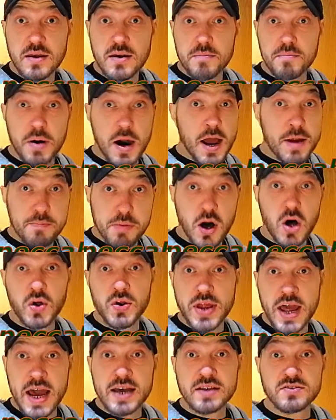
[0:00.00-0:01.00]
Pine
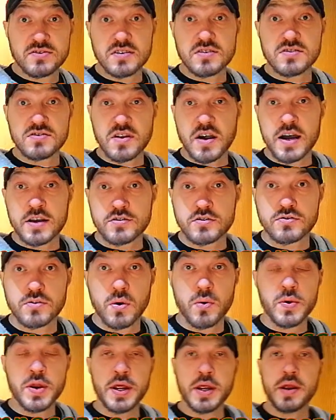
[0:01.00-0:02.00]
pollen has
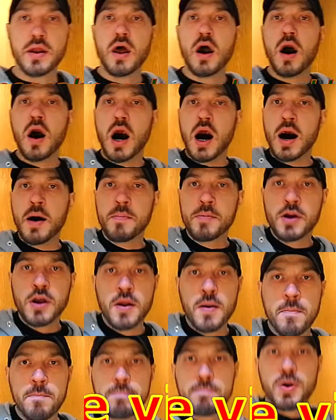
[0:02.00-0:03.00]
testosterone in it. I'm going
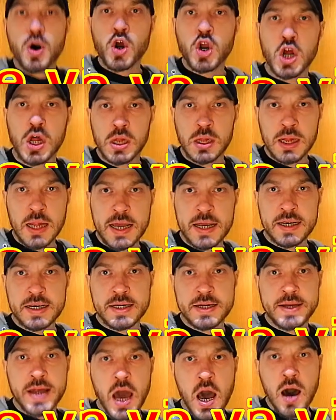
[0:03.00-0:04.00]
to put a link
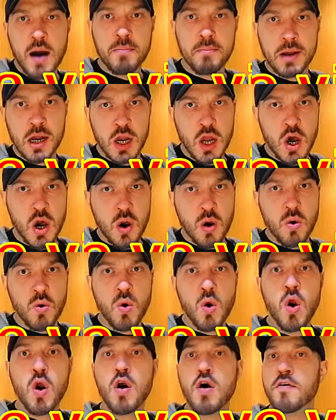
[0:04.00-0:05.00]
down below
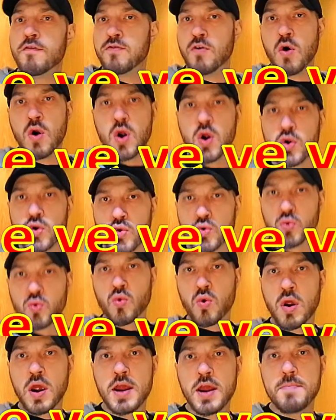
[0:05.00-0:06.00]
for a
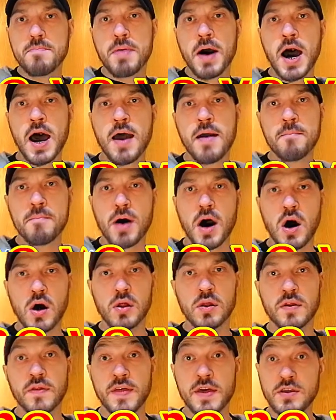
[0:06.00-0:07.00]
great pine
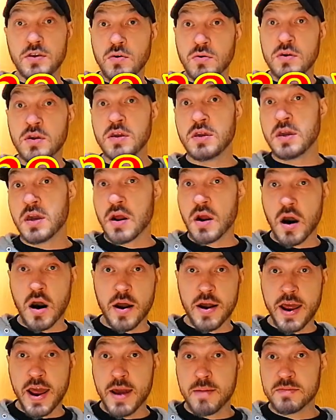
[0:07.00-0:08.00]
pollen that you can get
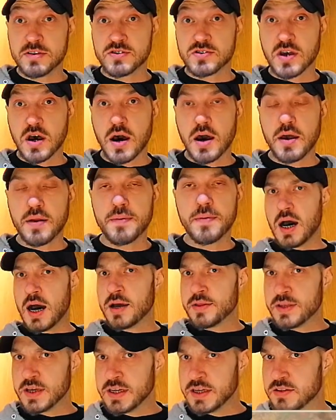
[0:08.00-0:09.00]
on Amazon. I
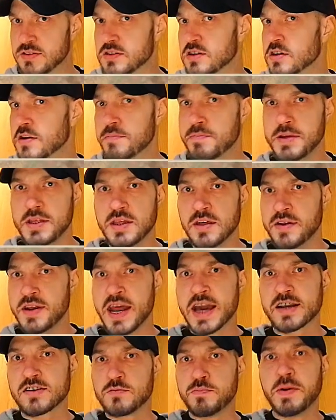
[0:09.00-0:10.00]
think it's going to be the
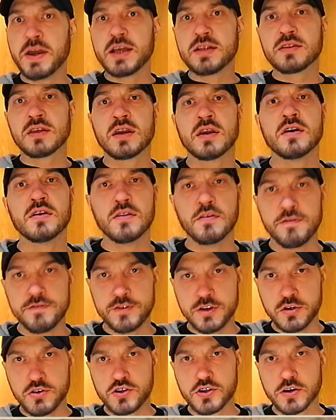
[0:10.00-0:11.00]
next big thing in the
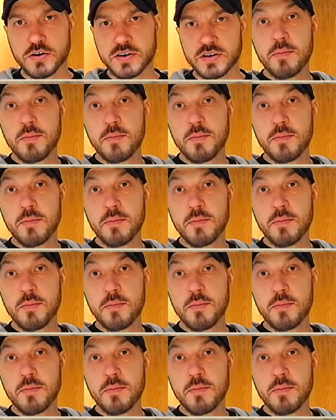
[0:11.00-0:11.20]
future.